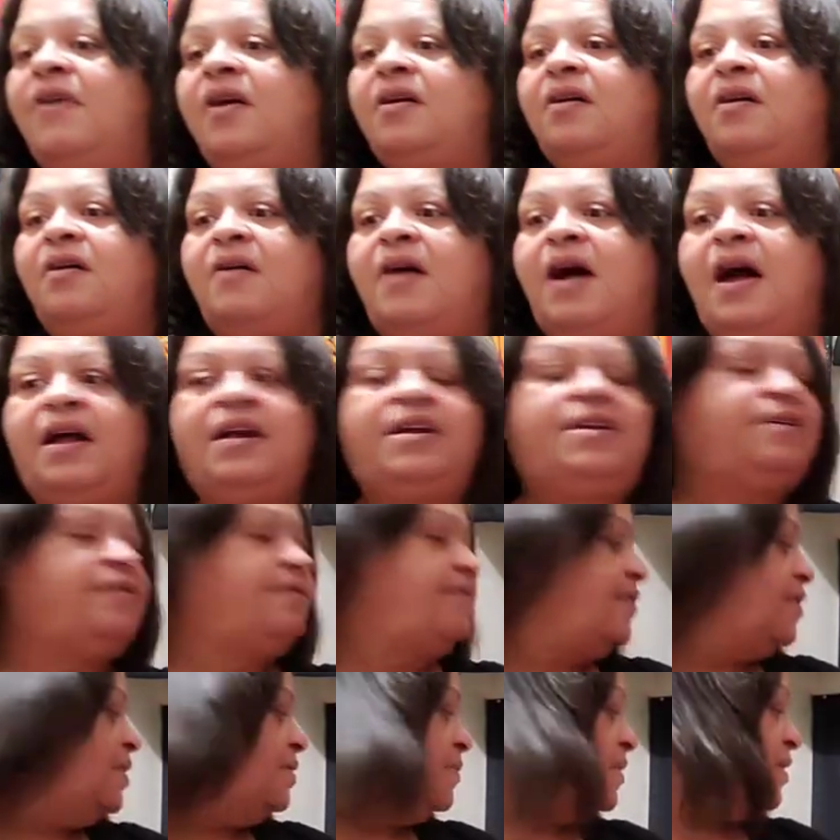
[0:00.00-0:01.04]
Virgo, how do you
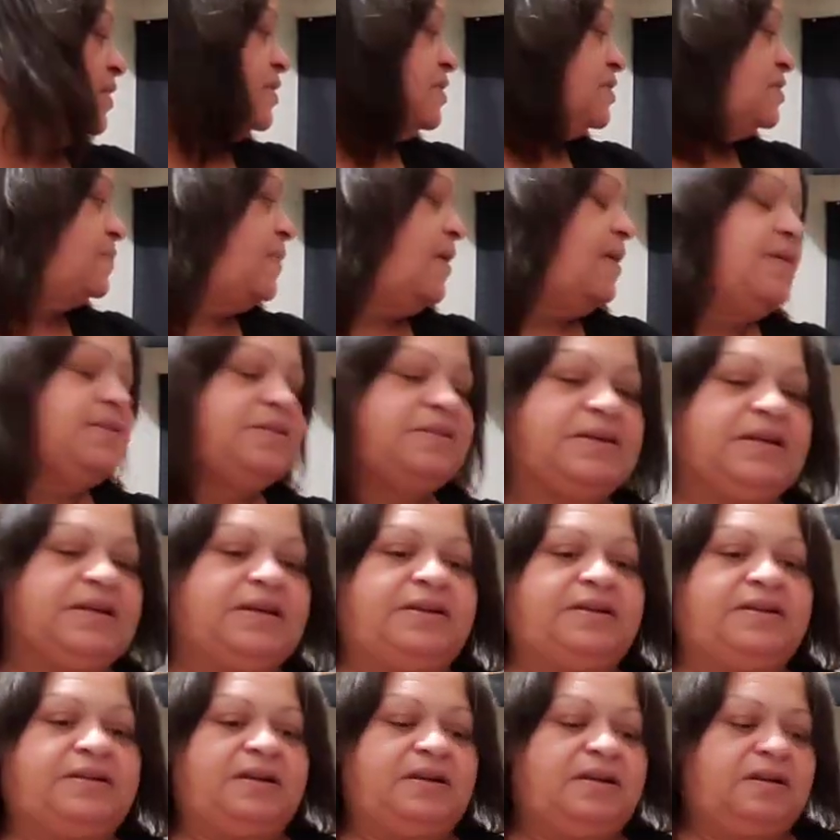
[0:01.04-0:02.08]
feel about this person?
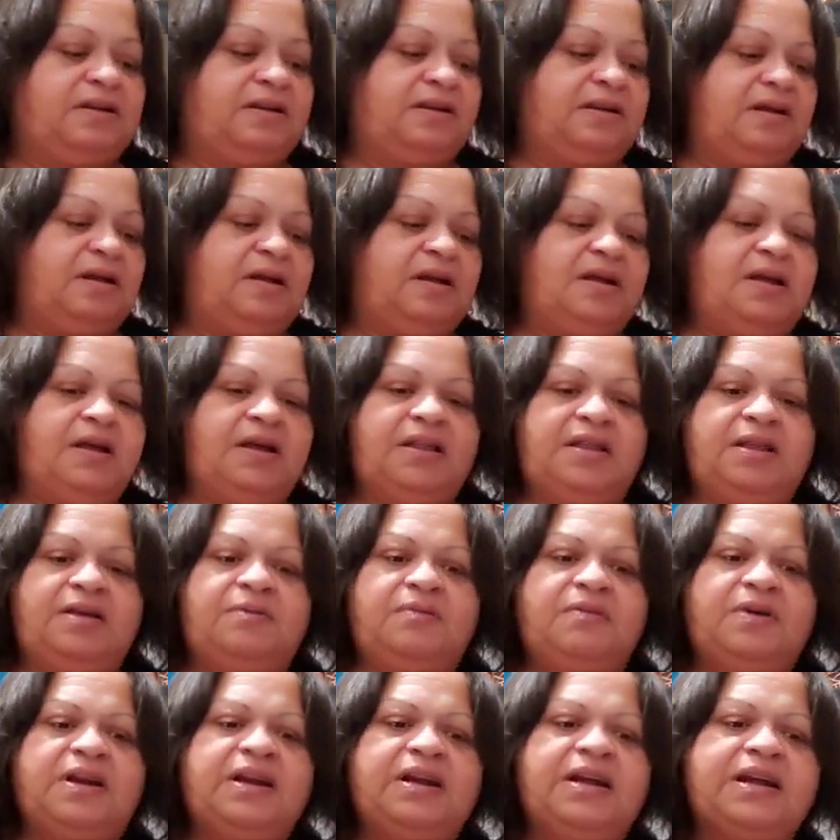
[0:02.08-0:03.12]
And
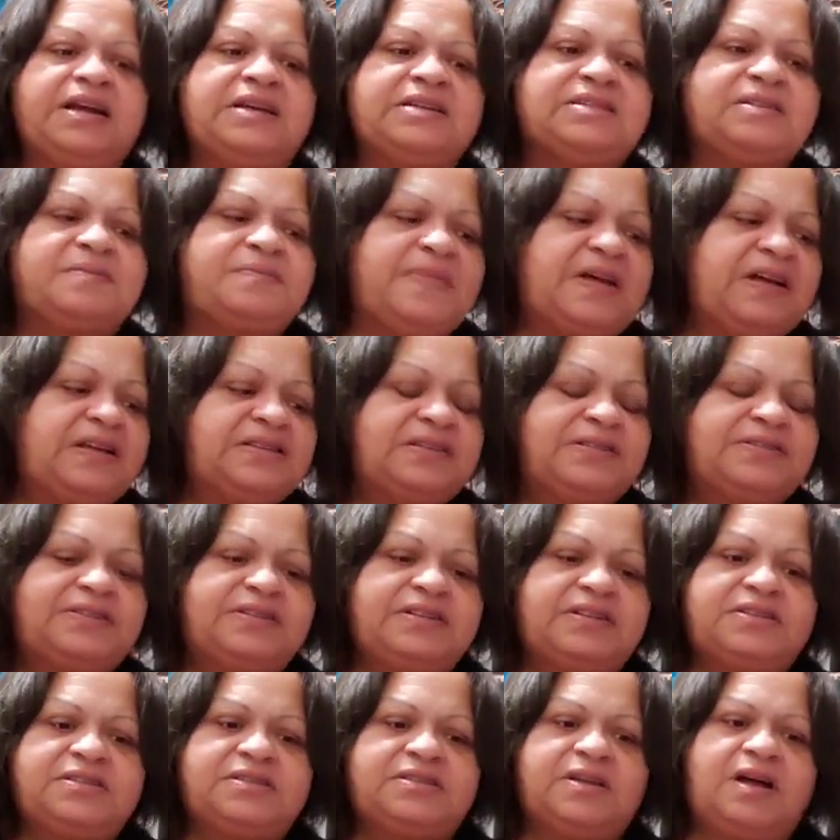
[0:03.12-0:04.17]
then we're going to get some
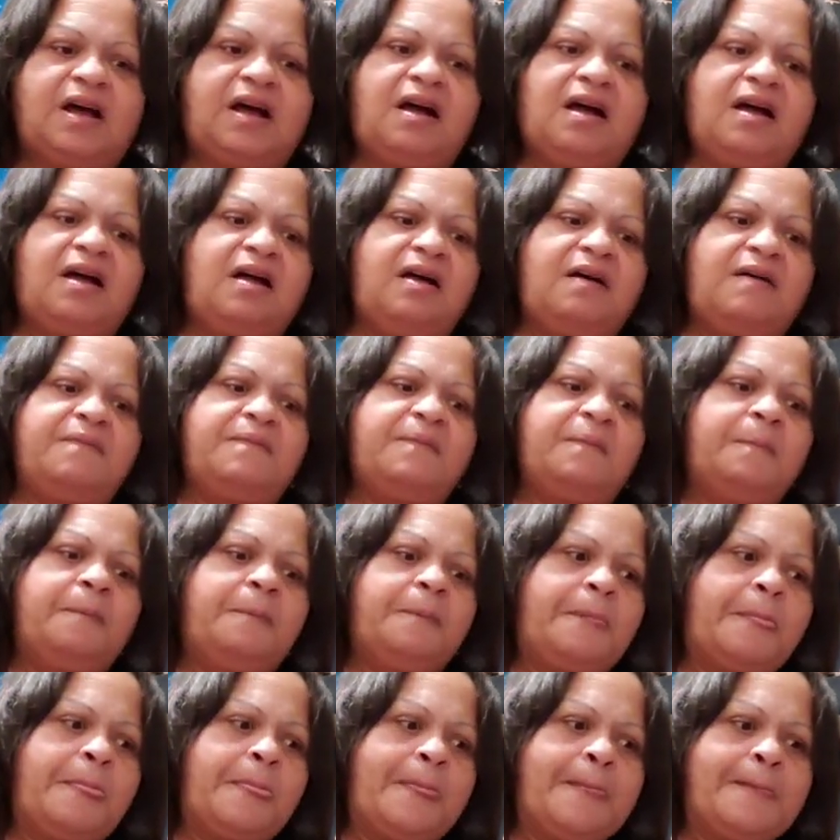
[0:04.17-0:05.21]
messages um,
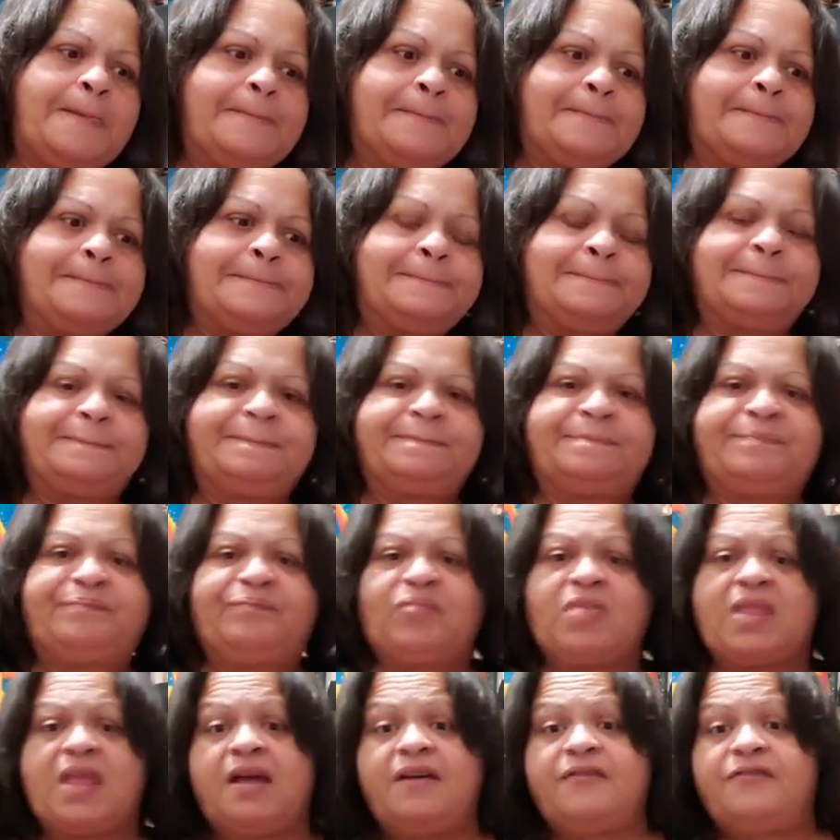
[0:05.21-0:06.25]

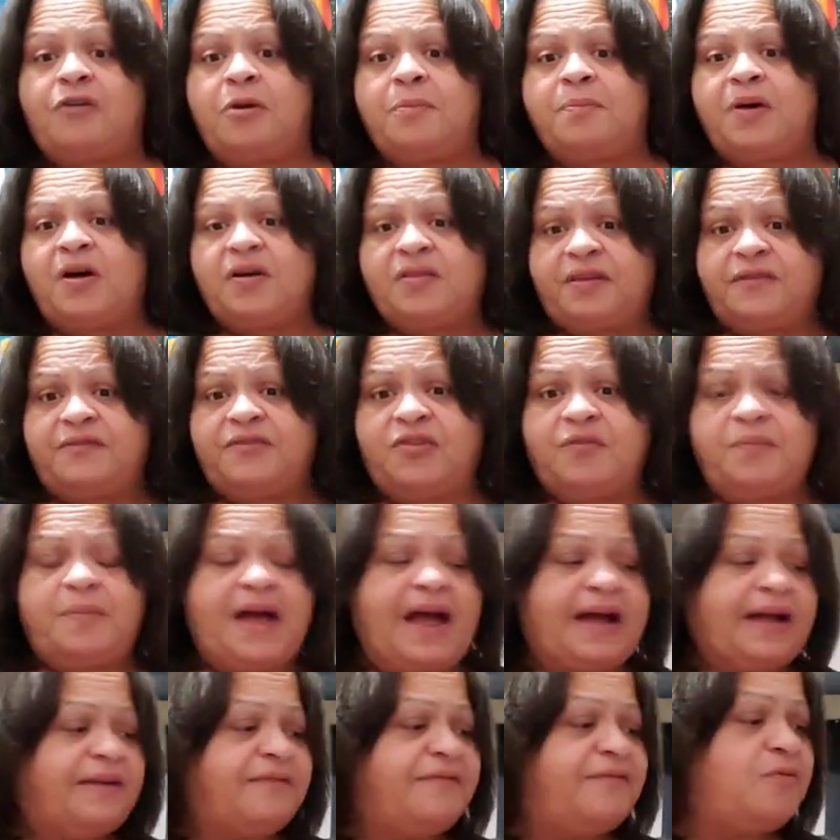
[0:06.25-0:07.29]
from both of you
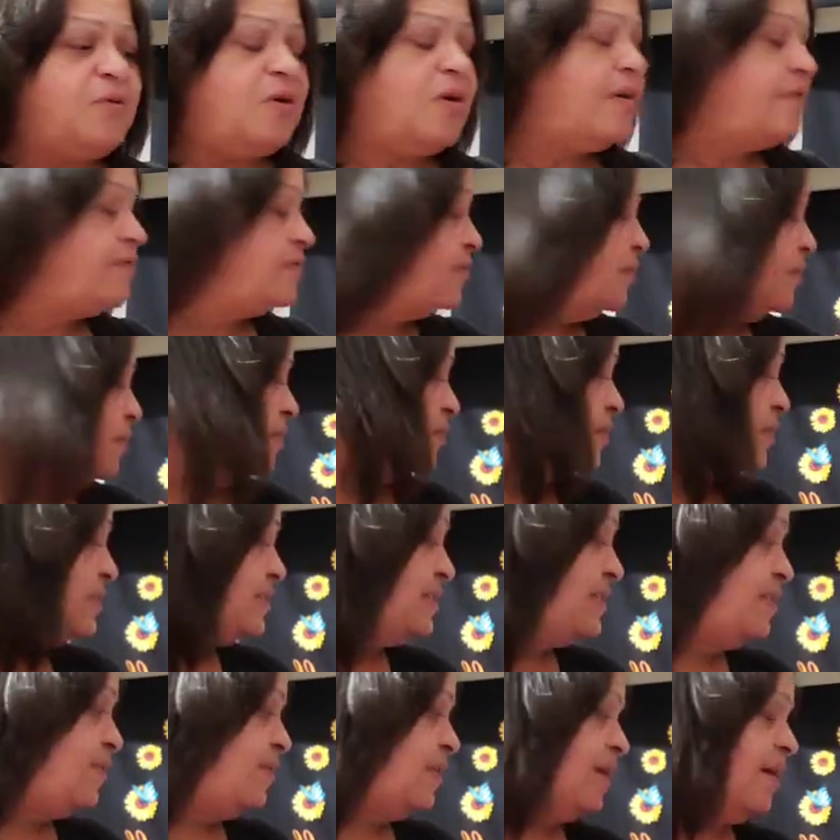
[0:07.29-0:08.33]
back and forth or
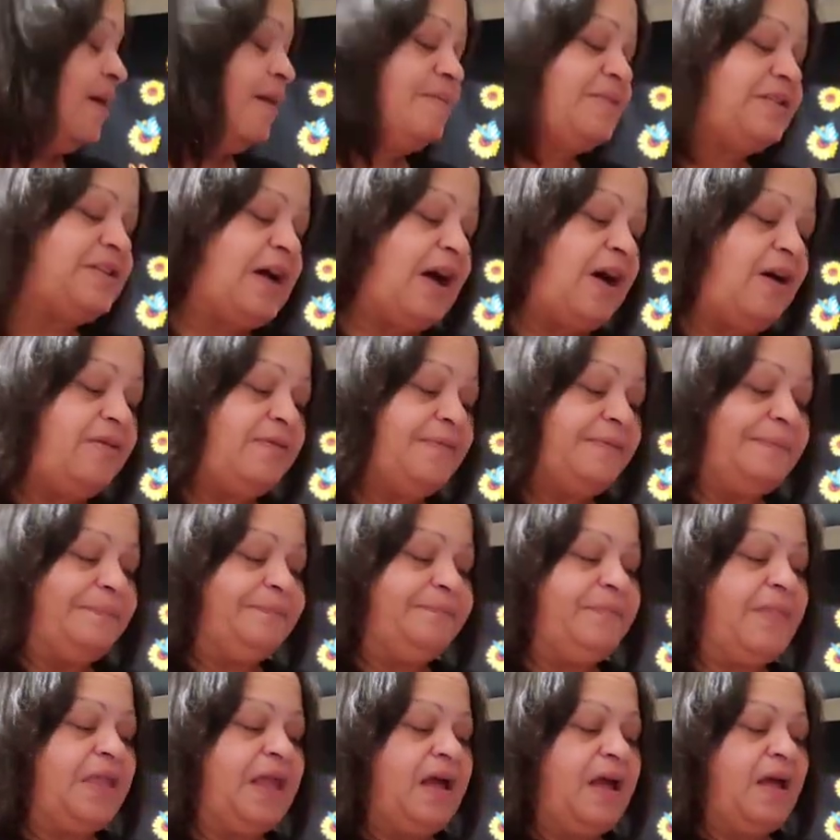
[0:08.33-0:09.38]
see what comes out.
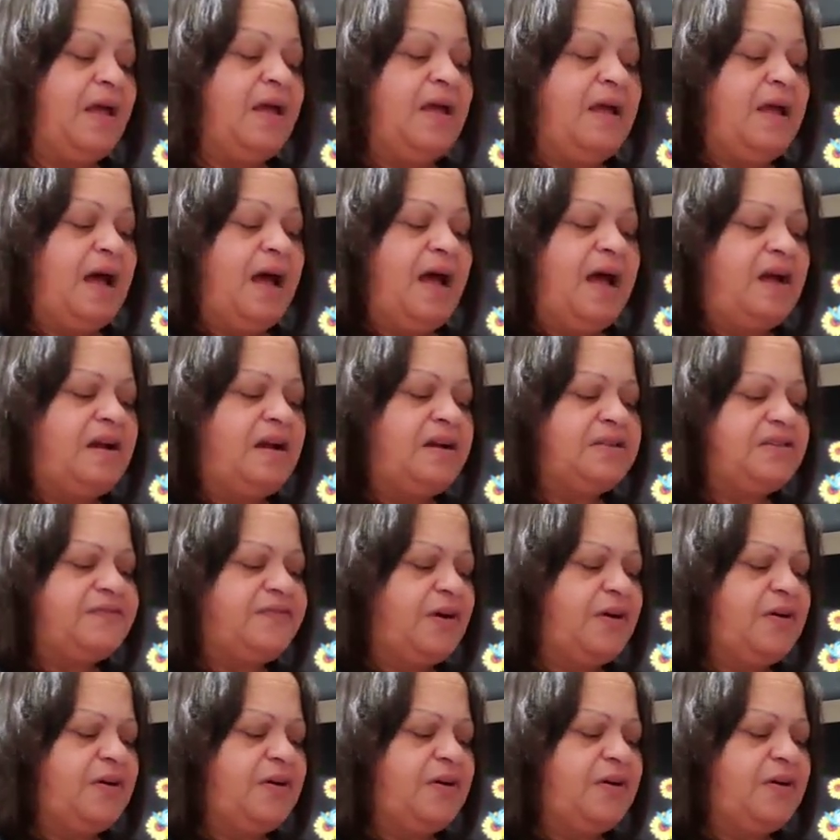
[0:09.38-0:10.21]
How does